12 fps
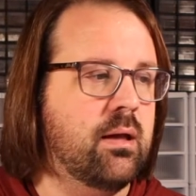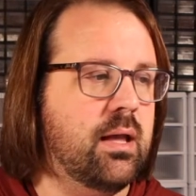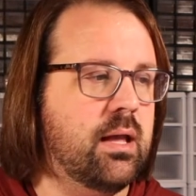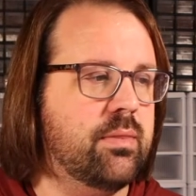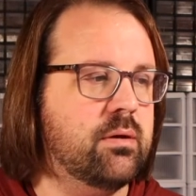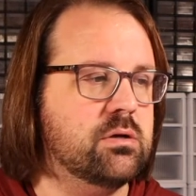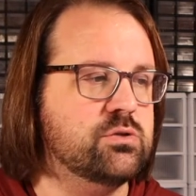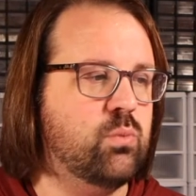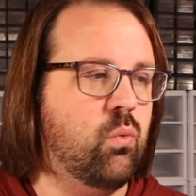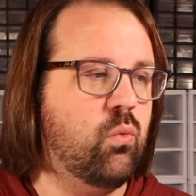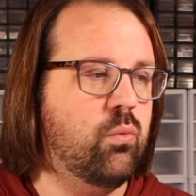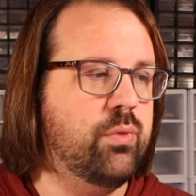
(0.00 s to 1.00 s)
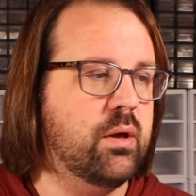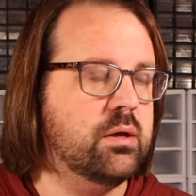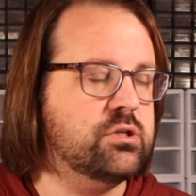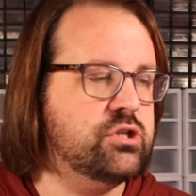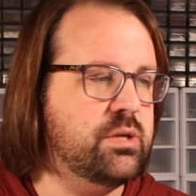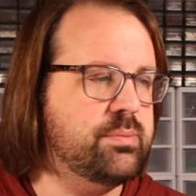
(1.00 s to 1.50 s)
And there's
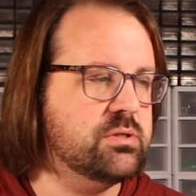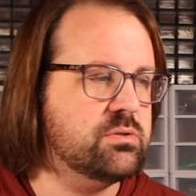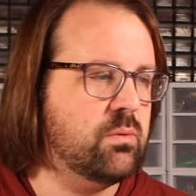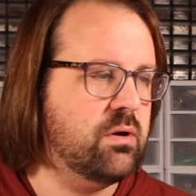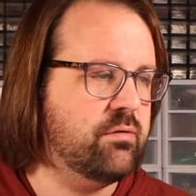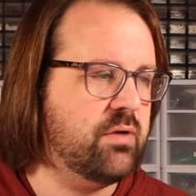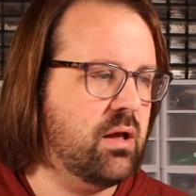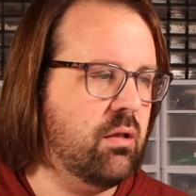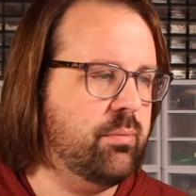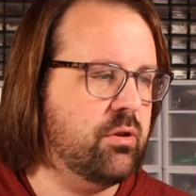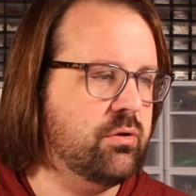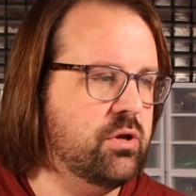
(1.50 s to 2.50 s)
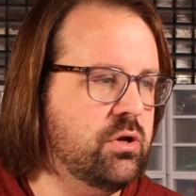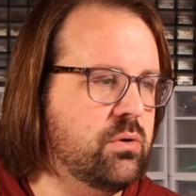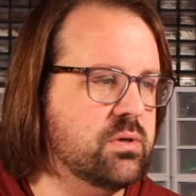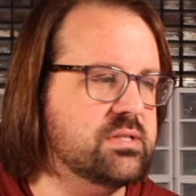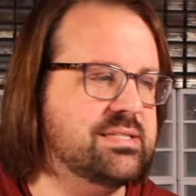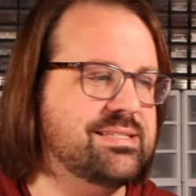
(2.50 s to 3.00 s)
the cheapest one available
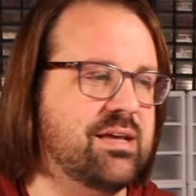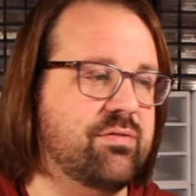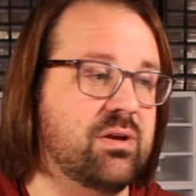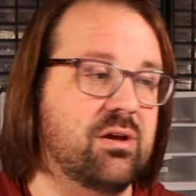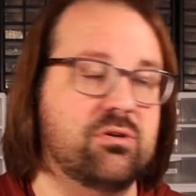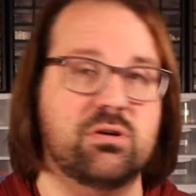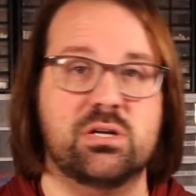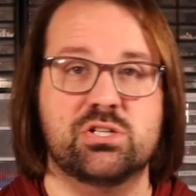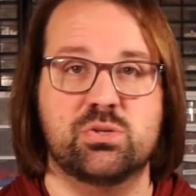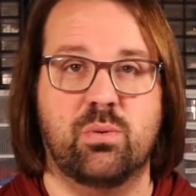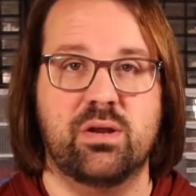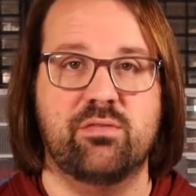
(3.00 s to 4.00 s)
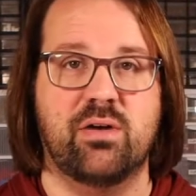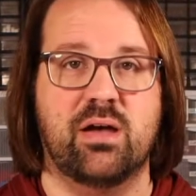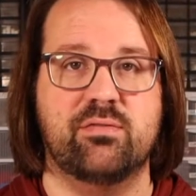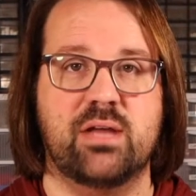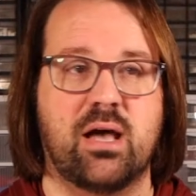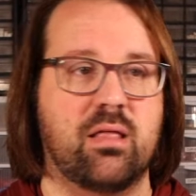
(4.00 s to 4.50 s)
new is
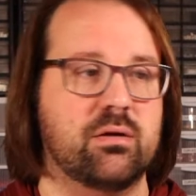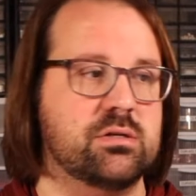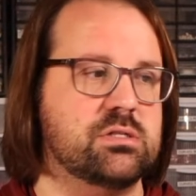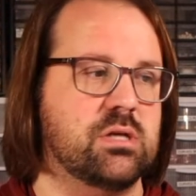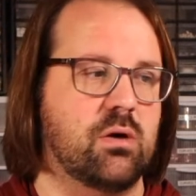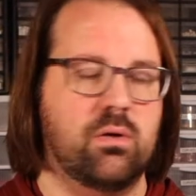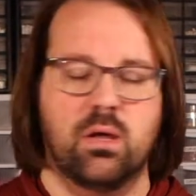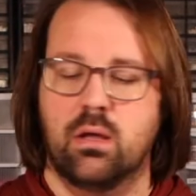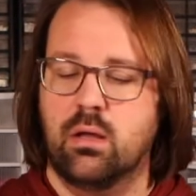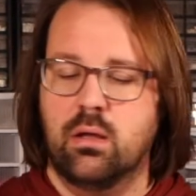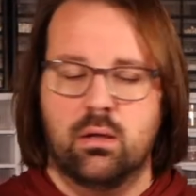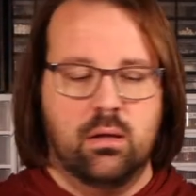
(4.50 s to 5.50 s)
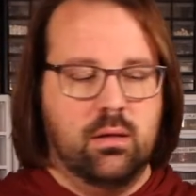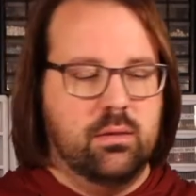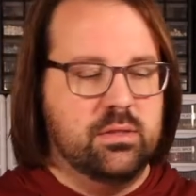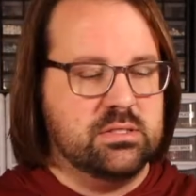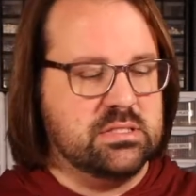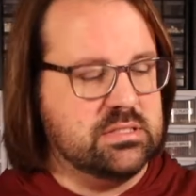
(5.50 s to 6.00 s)
$725. So
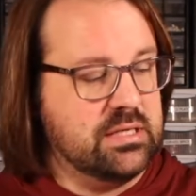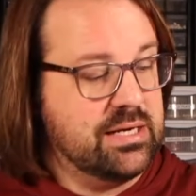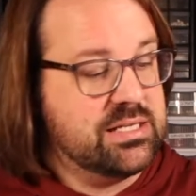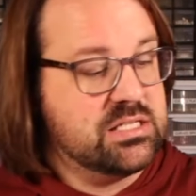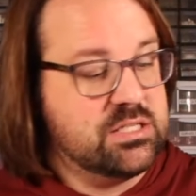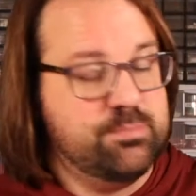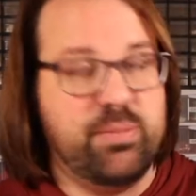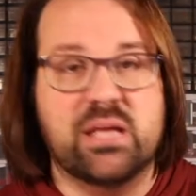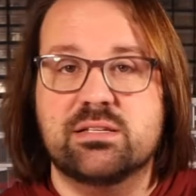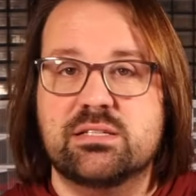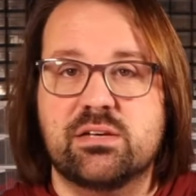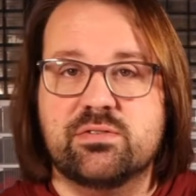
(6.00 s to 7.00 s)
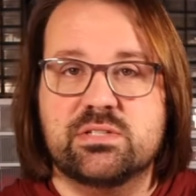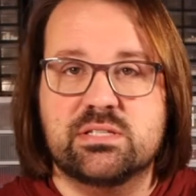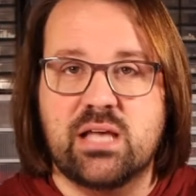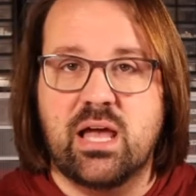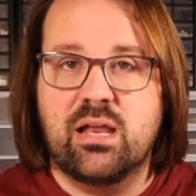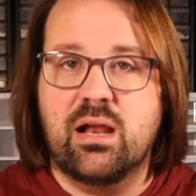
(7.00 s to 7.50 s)
this is an expensive
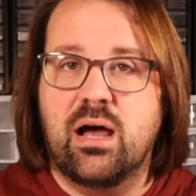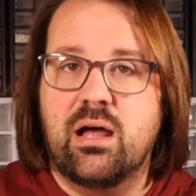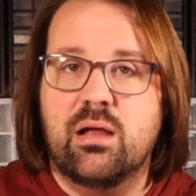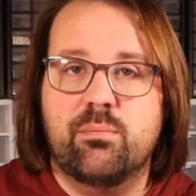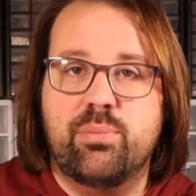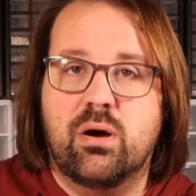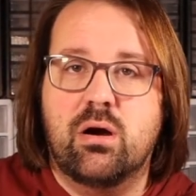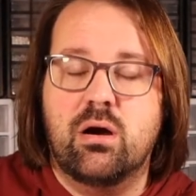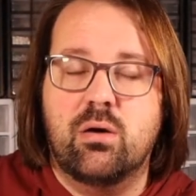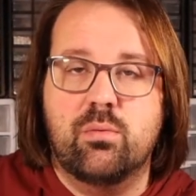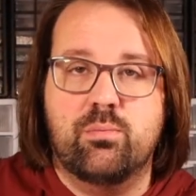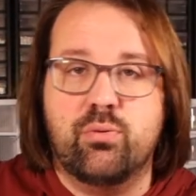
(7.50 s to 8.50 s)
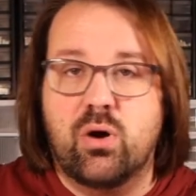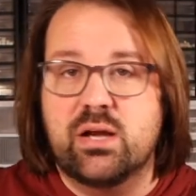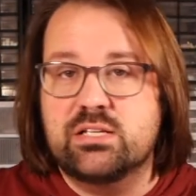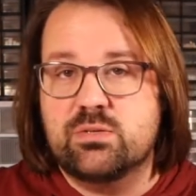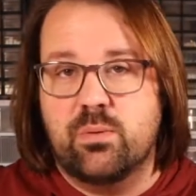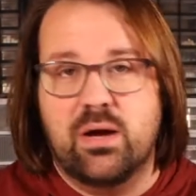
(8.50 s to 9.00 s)
set, on par
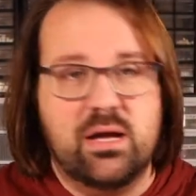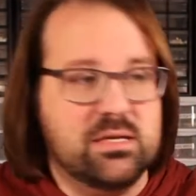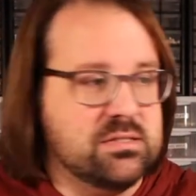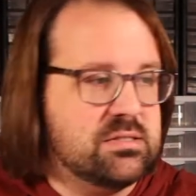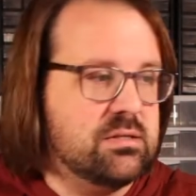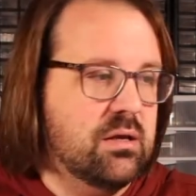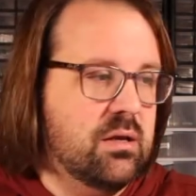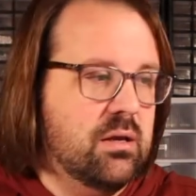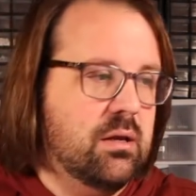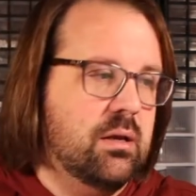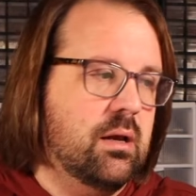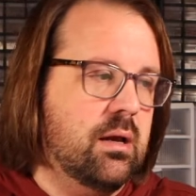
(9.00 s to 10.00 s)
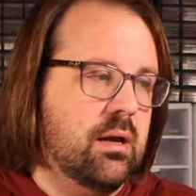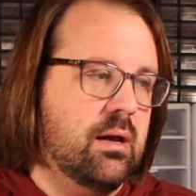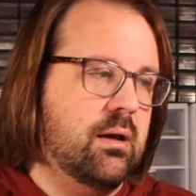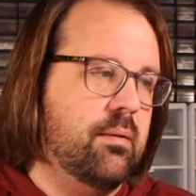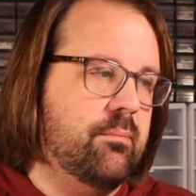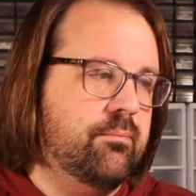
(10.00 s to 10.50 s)
price-wise,
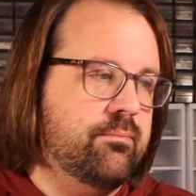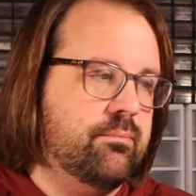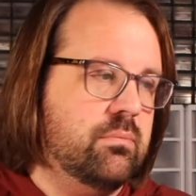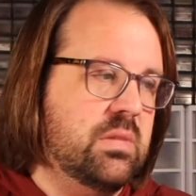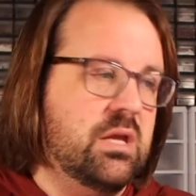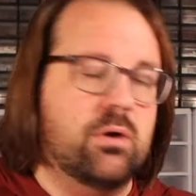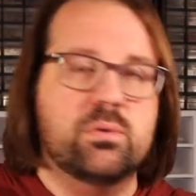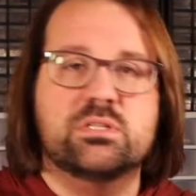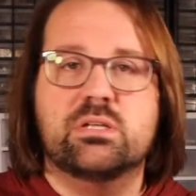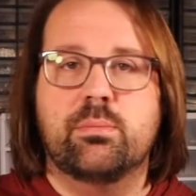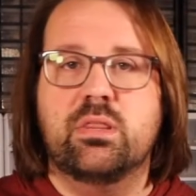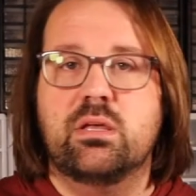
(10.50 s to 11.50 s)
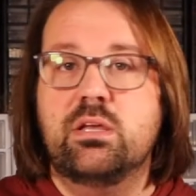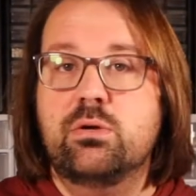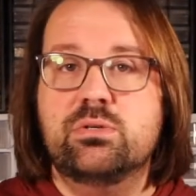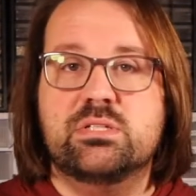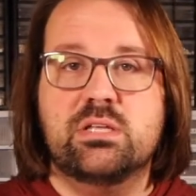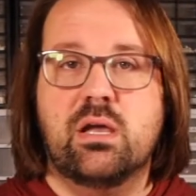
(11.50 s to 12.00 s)
you know, with some of the
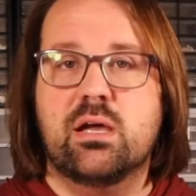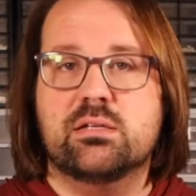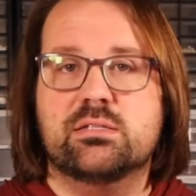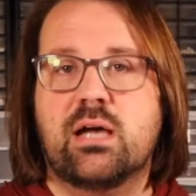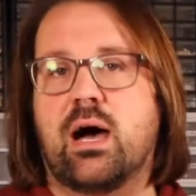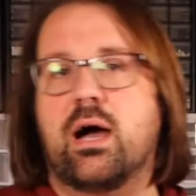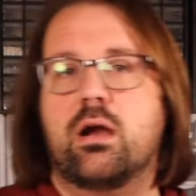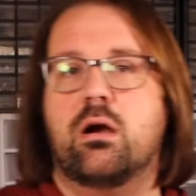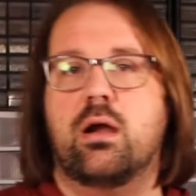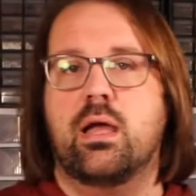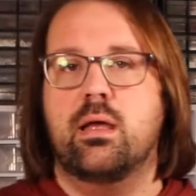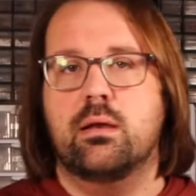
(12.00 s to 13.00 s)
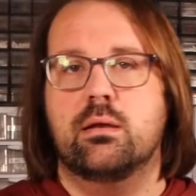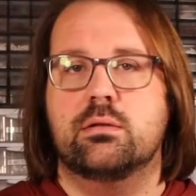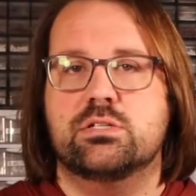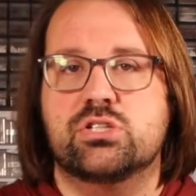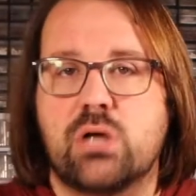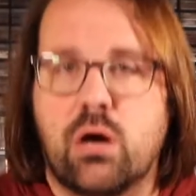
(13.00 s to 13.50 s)
UCS higher end
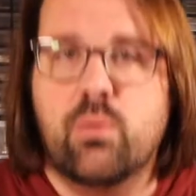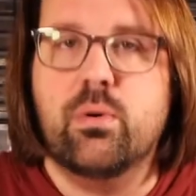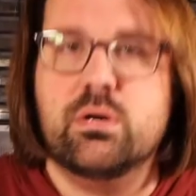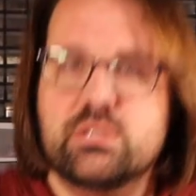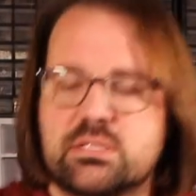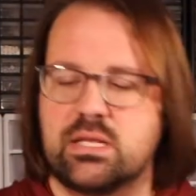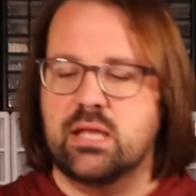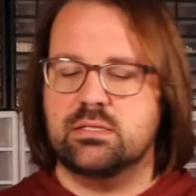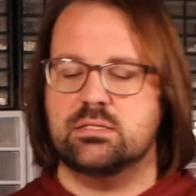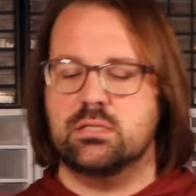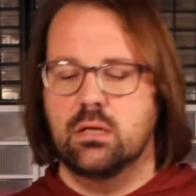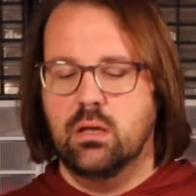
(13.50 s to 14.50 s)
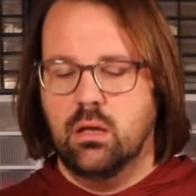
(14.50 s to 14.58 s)
Star Wars sets.